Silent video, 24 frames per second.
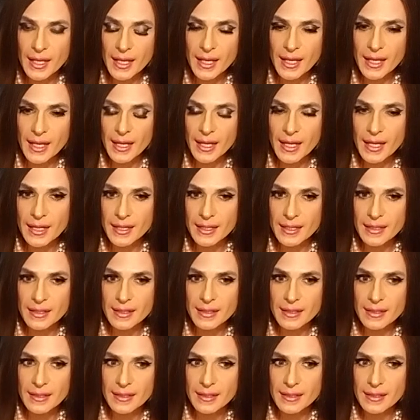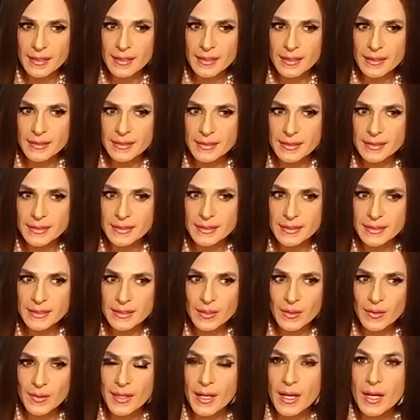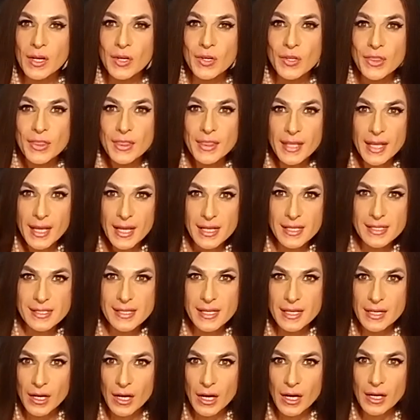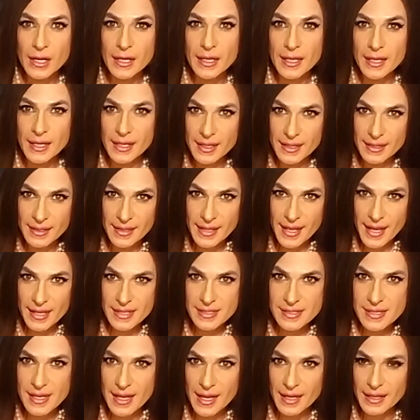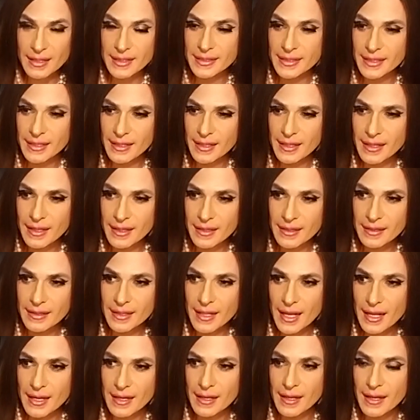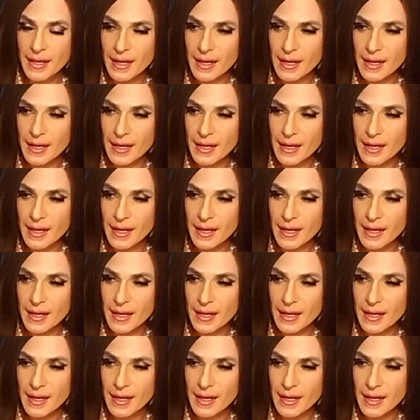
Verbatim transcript: and uh, all the good things that are in Alexa and that